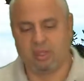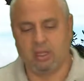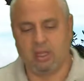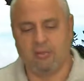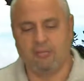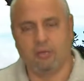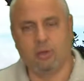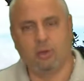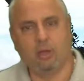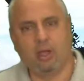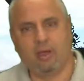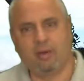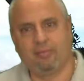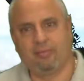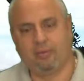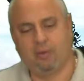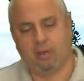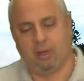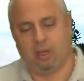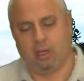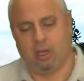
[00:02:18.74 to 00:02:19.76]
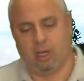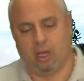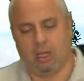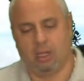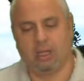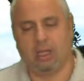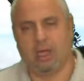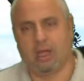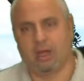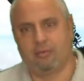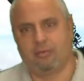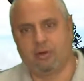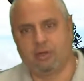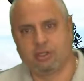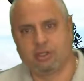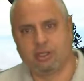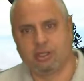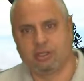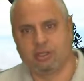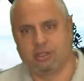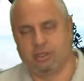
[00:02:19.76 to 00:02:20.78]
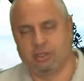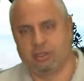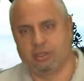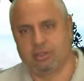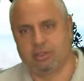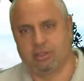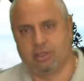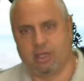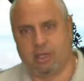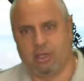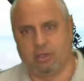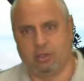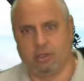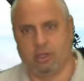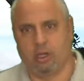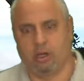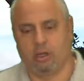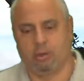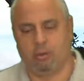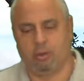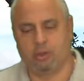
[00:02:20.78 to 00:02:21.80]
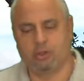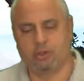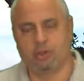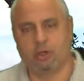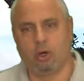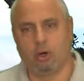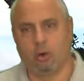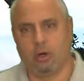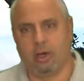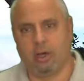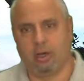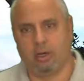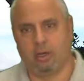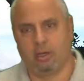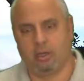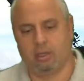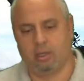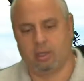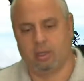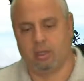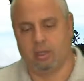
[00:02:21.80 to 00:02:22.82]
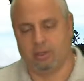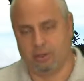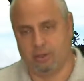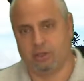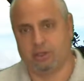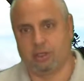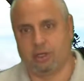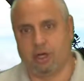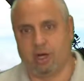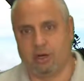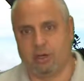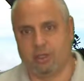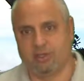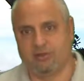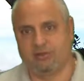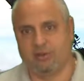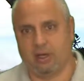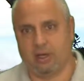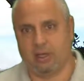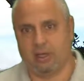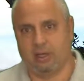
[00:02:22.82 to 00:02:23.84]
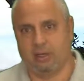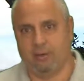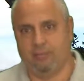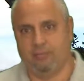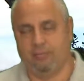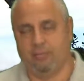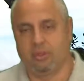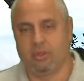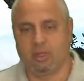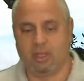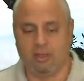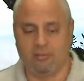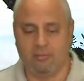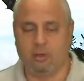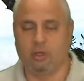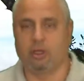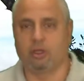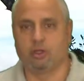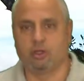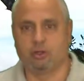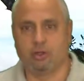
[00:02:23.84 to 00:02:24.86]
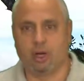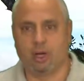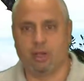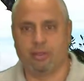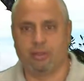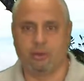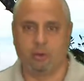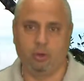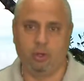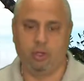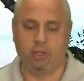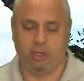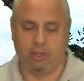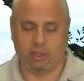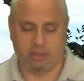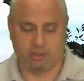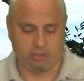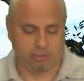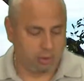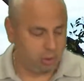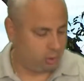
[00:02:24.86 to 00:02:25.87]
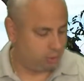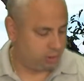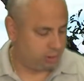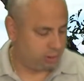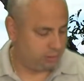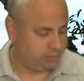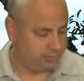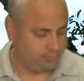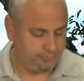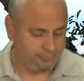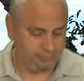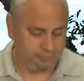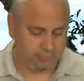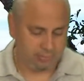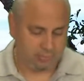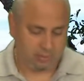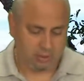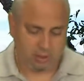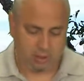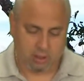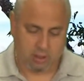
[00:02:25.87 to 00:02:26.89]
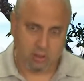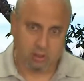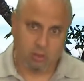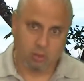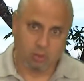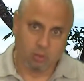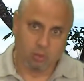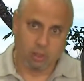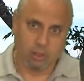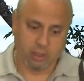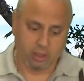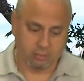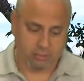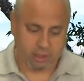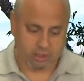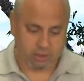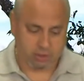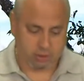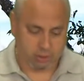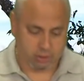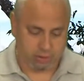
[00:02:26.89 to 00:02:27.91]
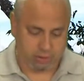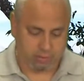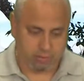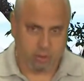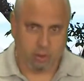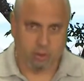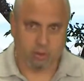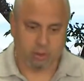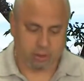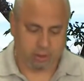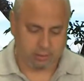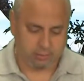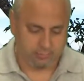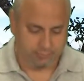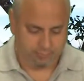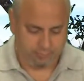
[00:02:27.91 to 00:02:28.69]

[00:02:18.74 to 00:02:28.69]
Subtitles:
If you have a lot of resistance and you get almost no air, the cigar is fine. If you can draw through it, it's broken. We're going to make sure it's broken.